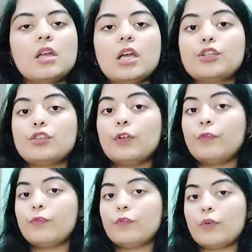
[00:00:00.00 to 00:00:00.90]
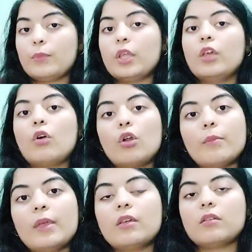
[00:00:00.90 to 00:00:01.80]
a shift from the
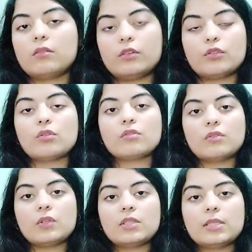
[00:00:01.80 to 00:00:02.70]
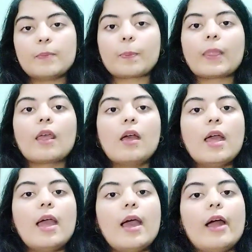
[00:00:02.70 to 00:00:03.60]
economic resources,
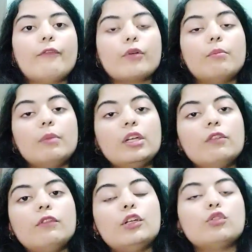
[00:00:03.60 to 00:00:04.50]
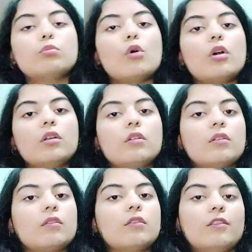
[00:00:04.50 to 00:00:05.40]
and from medieval to modern
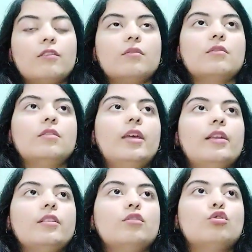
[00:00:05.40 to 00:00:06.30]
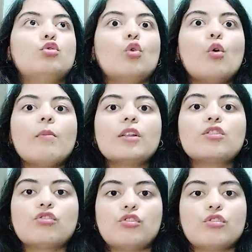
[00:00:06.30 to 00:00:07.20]
there is so
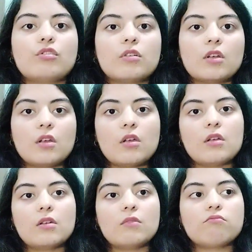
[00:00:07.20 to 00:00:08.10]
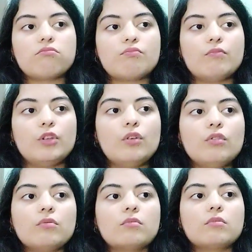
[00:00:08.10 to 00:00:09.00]
much you
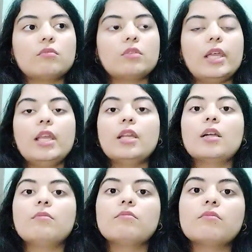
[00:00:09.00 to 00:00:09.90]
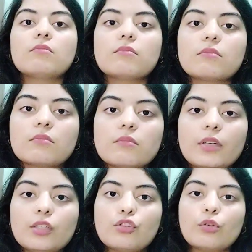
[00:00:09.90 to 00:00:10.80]
know income
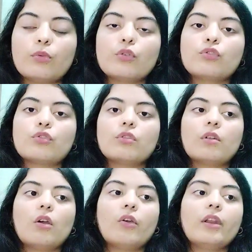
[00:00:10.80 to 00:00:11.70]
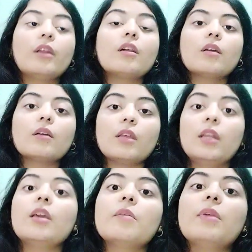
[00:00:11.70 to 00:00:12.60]
distribution or
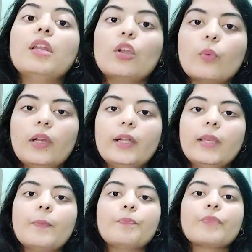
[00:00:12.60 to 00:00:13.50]
income inequality.